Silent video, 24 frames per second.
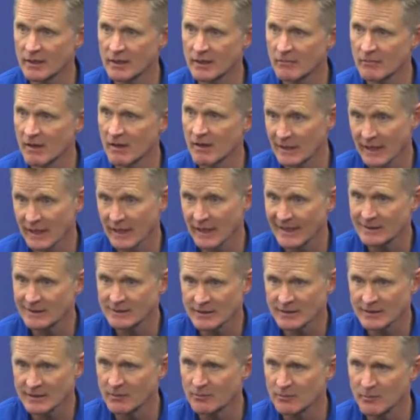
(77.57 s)
I
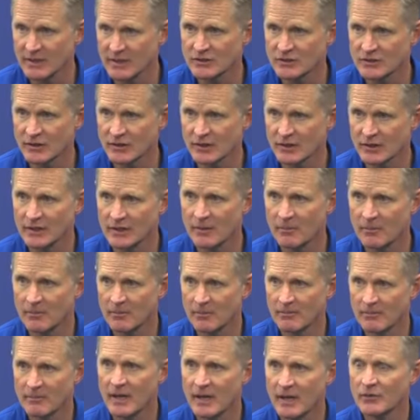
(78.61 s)
liked him mixing it up